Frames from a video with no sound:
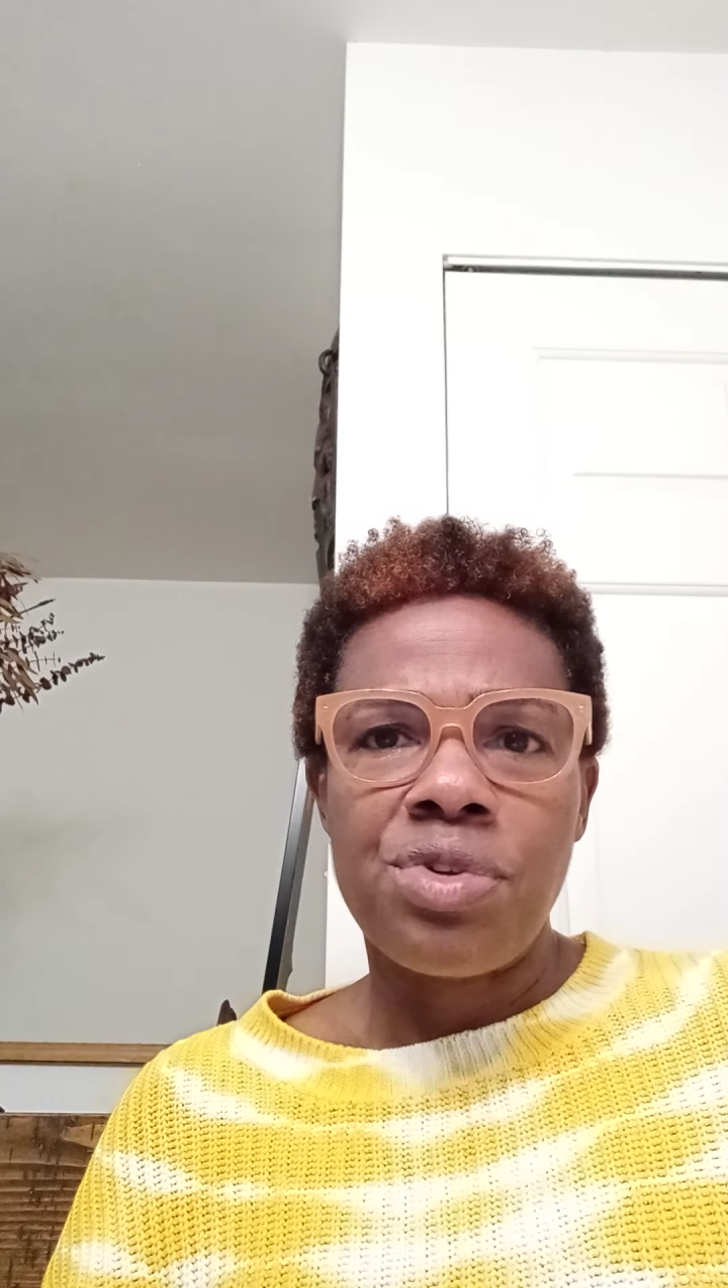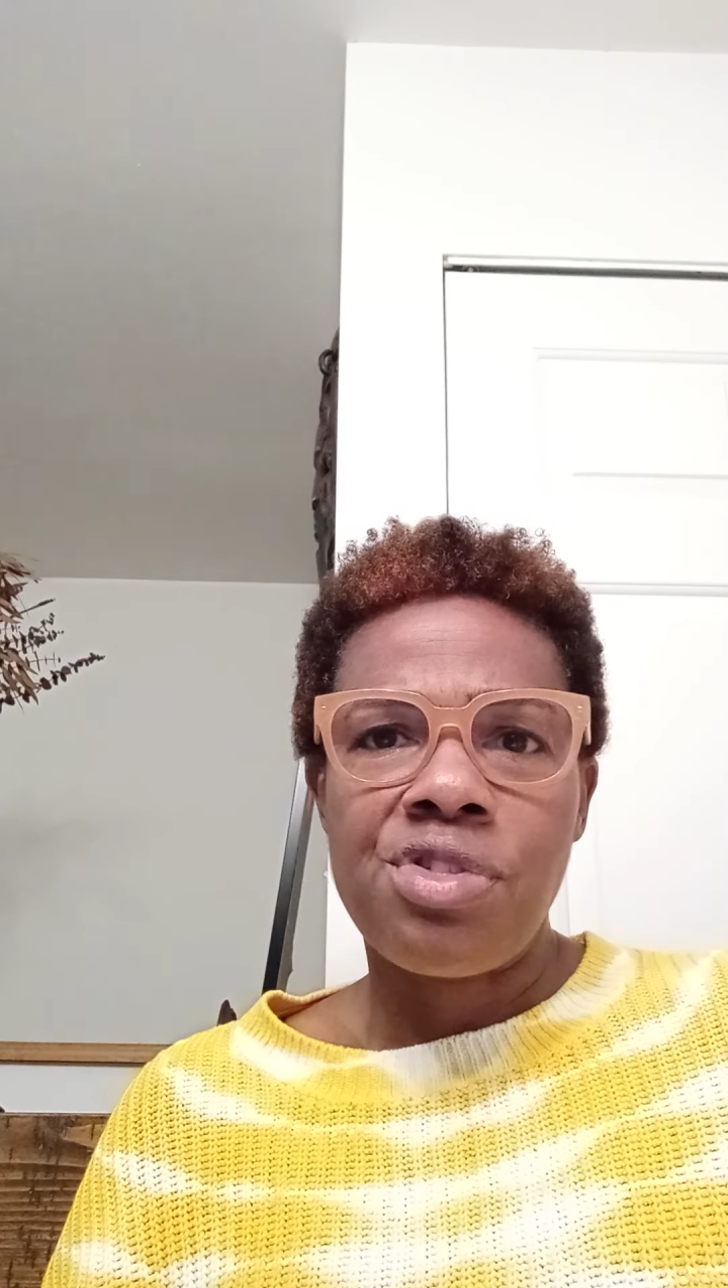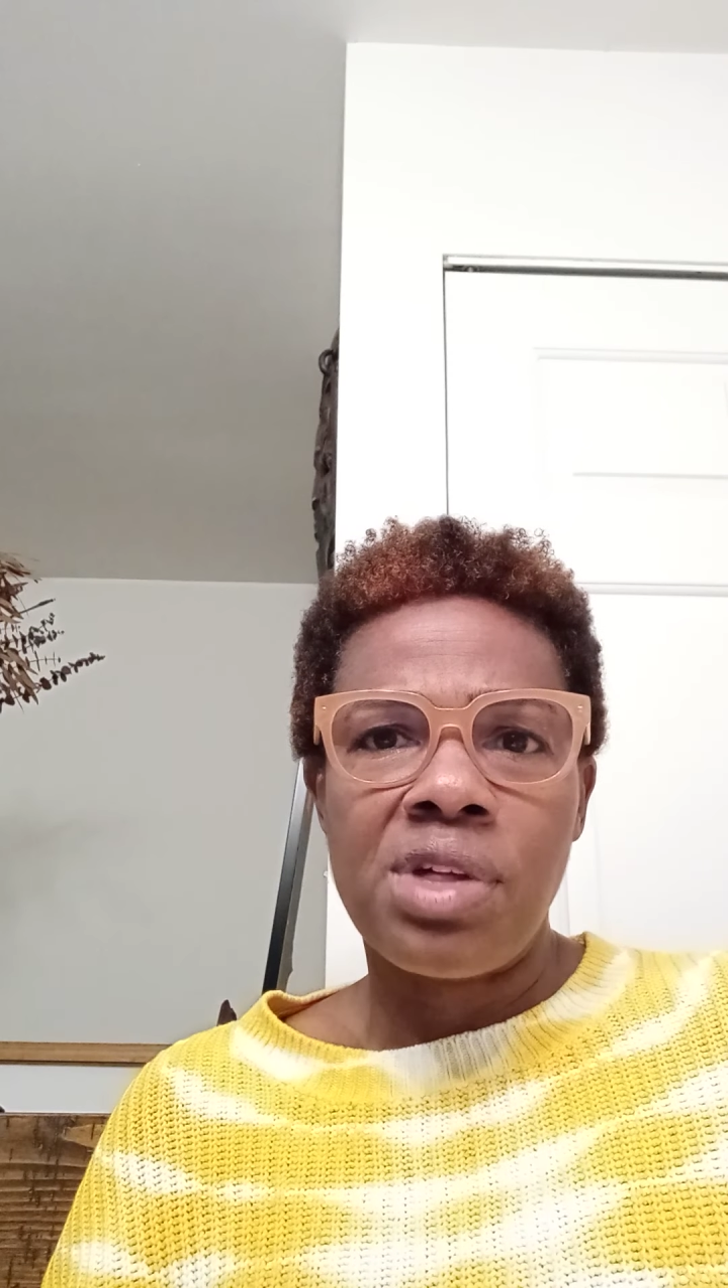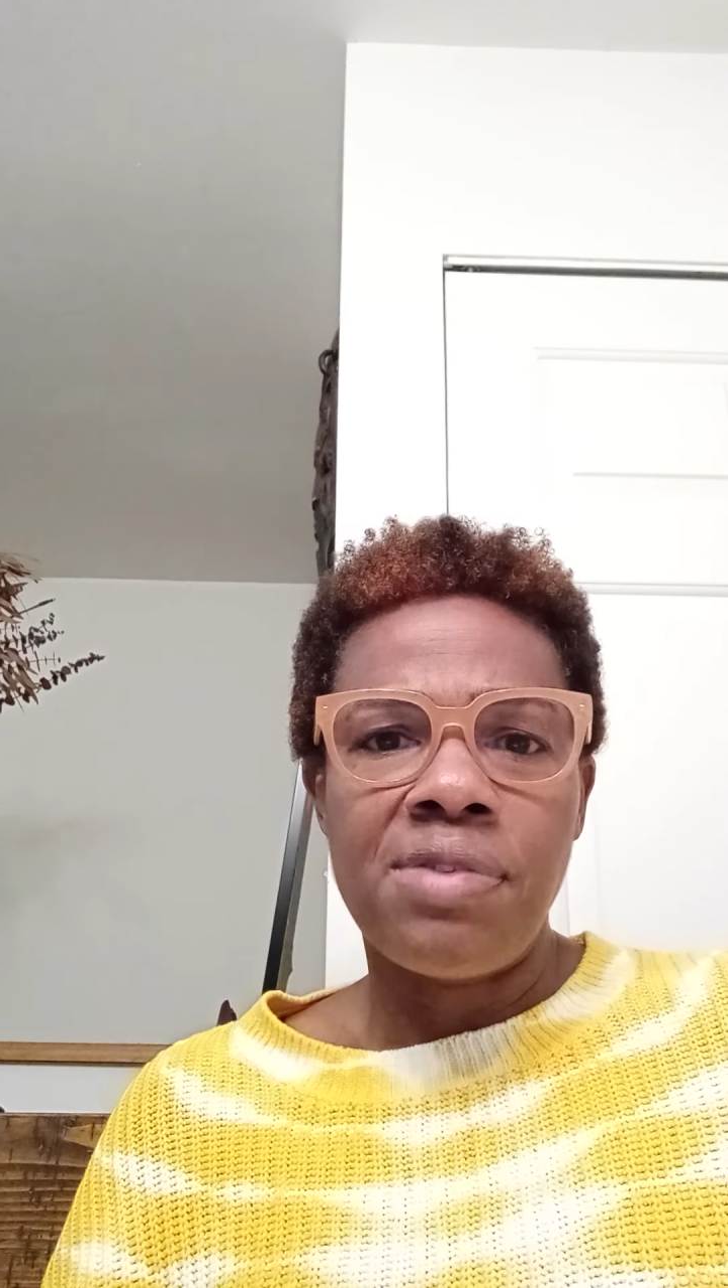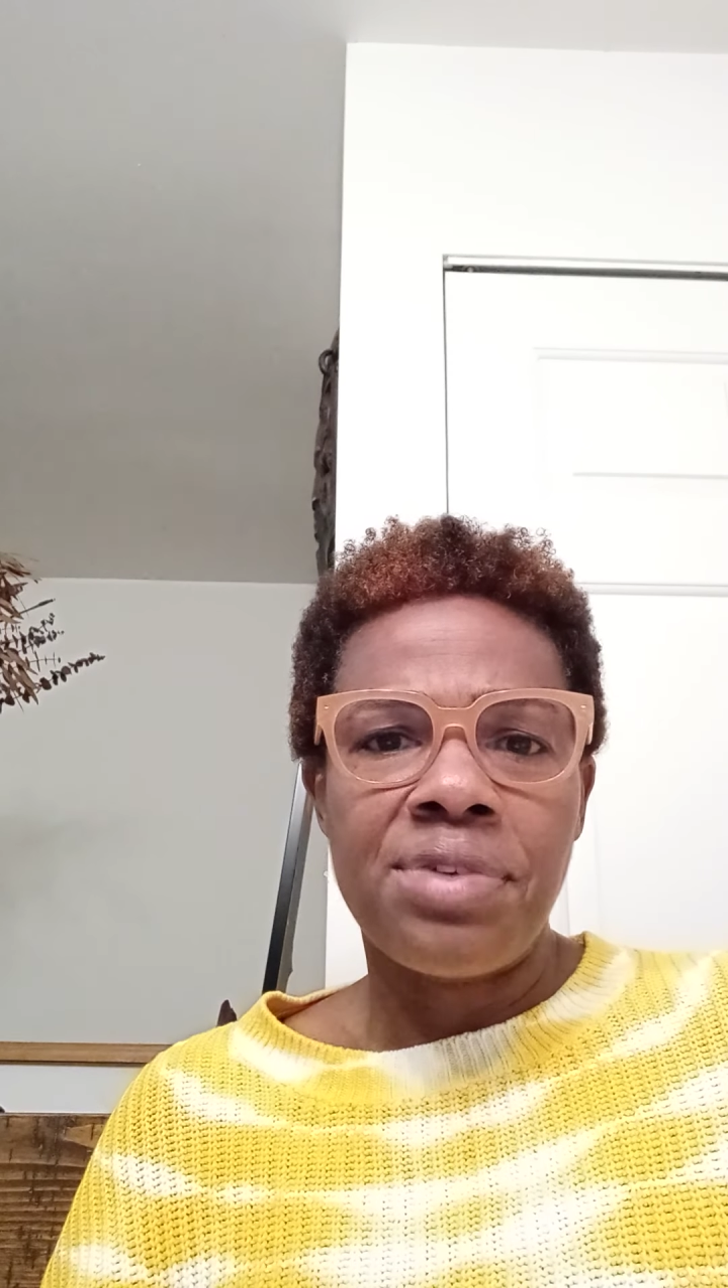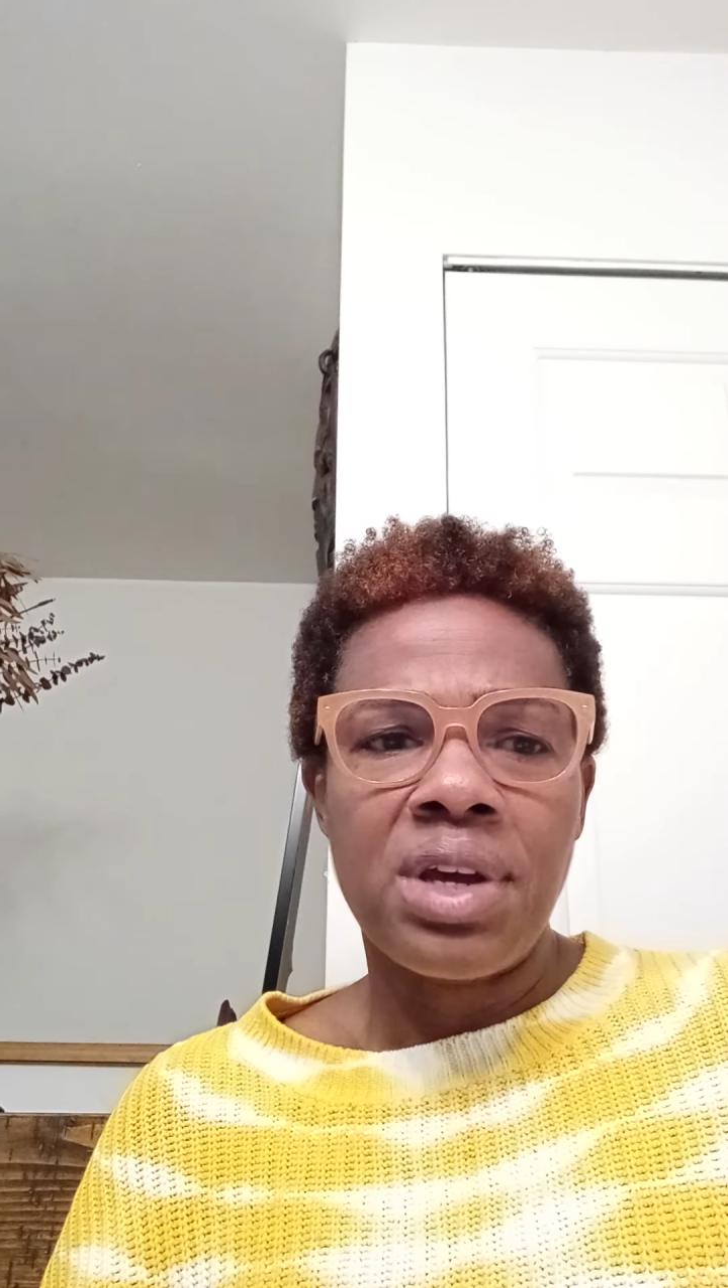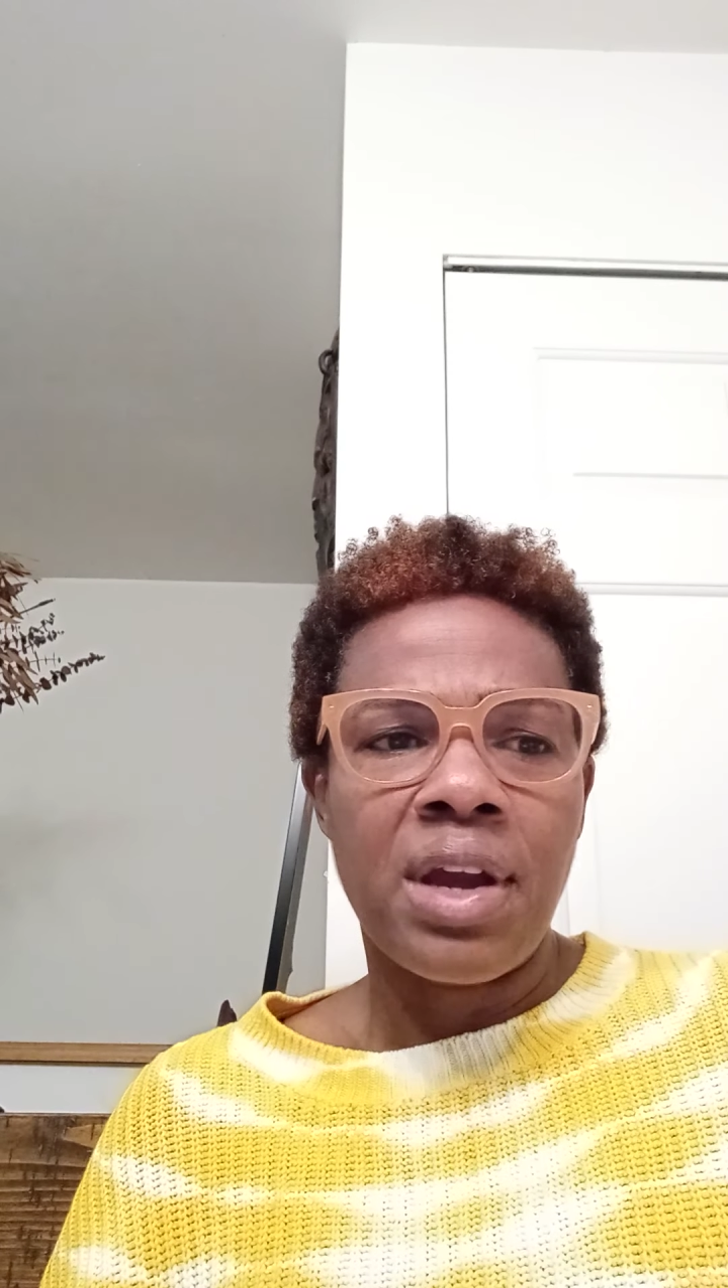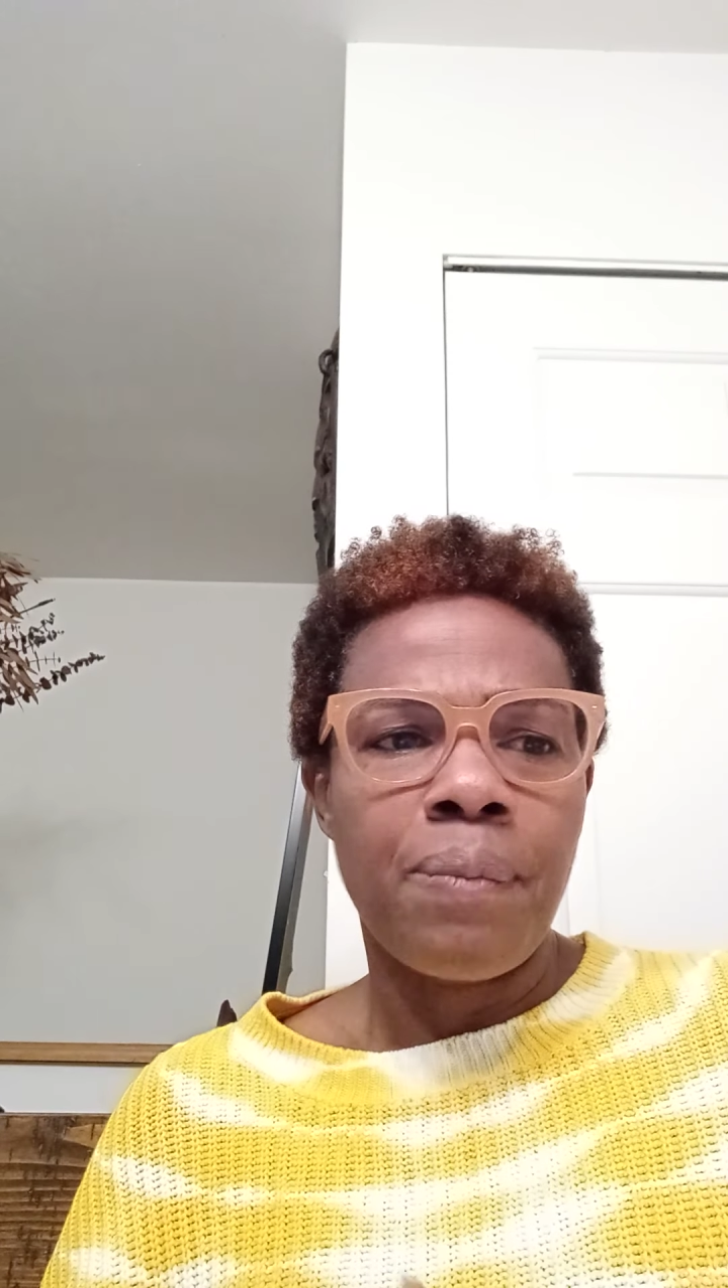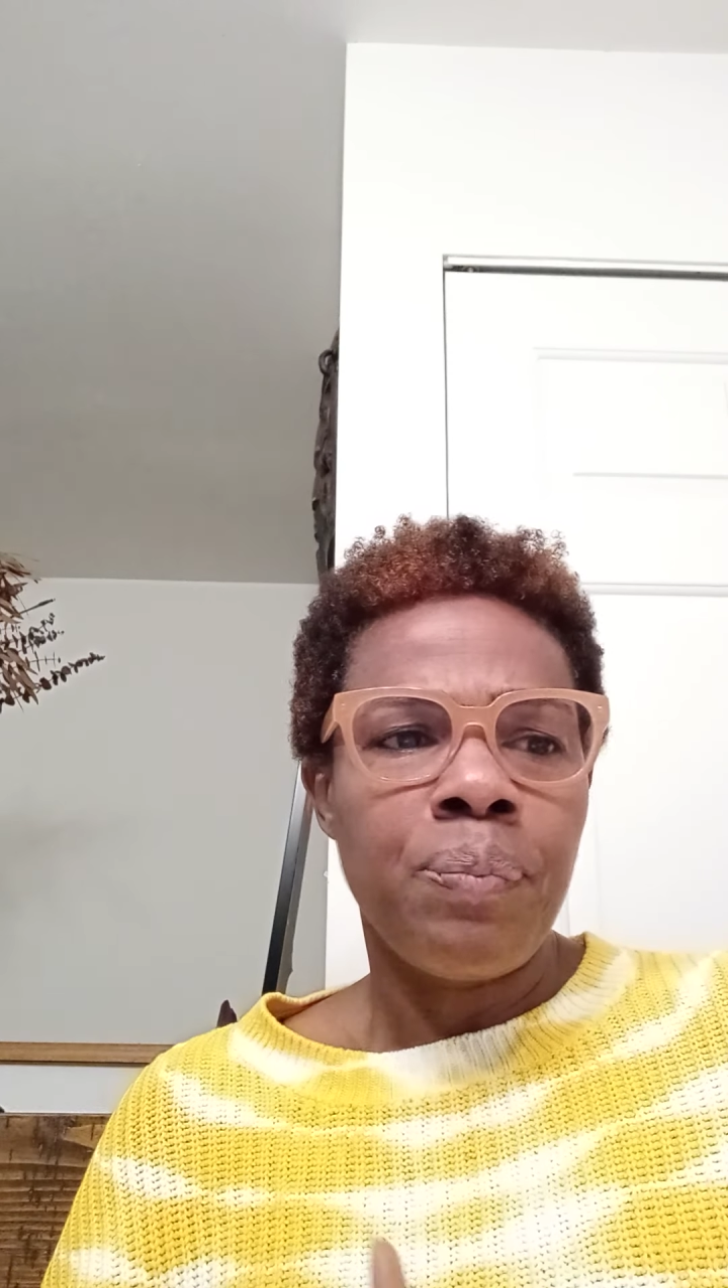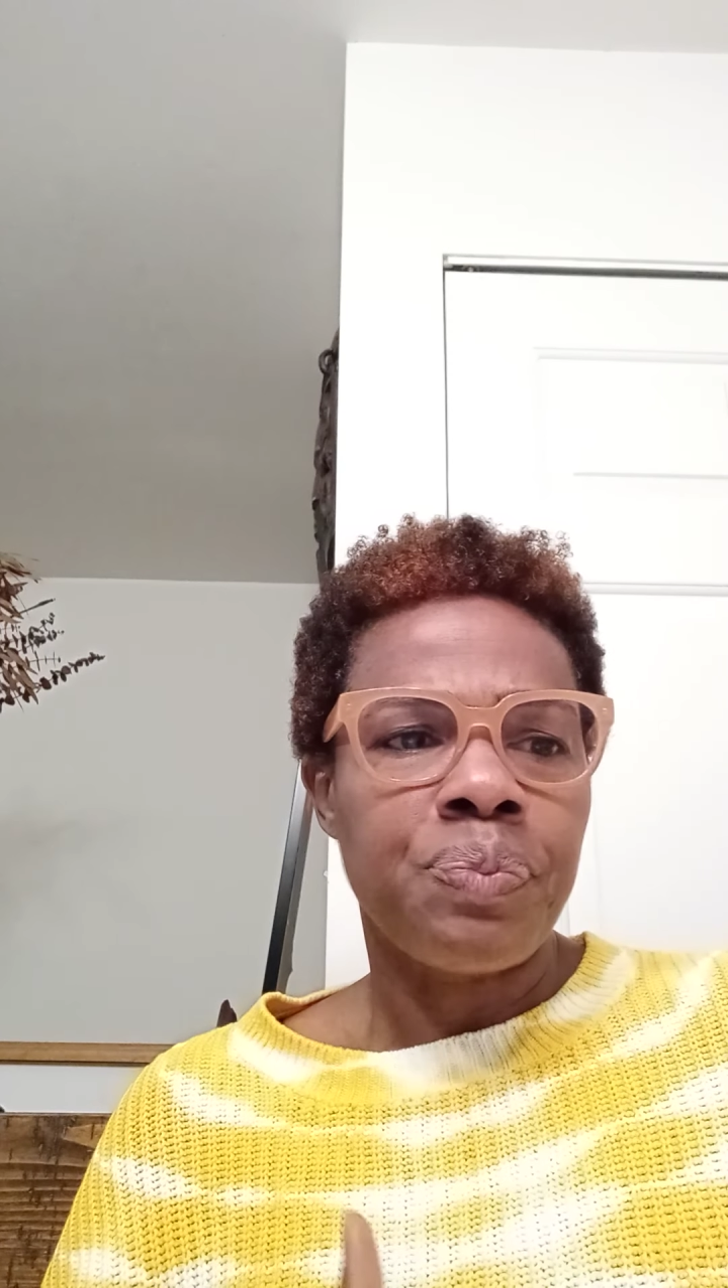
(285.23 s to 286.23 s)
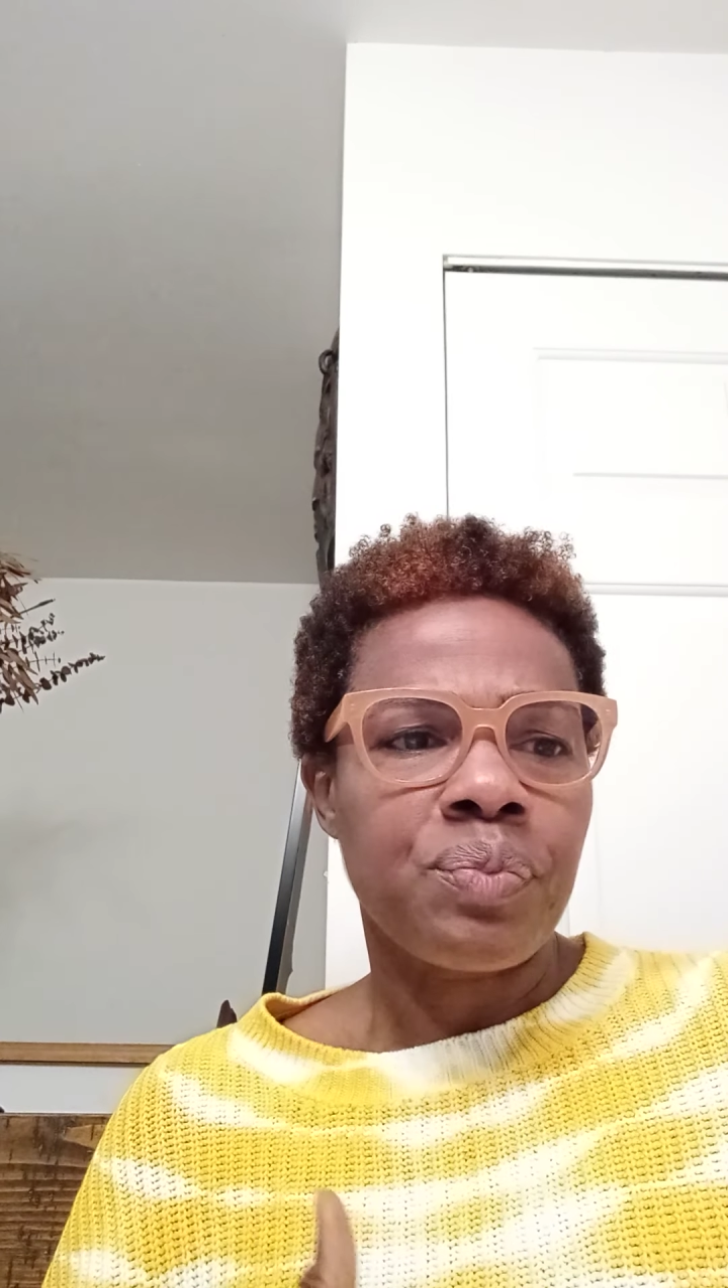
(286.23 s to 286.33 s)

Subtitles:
receiving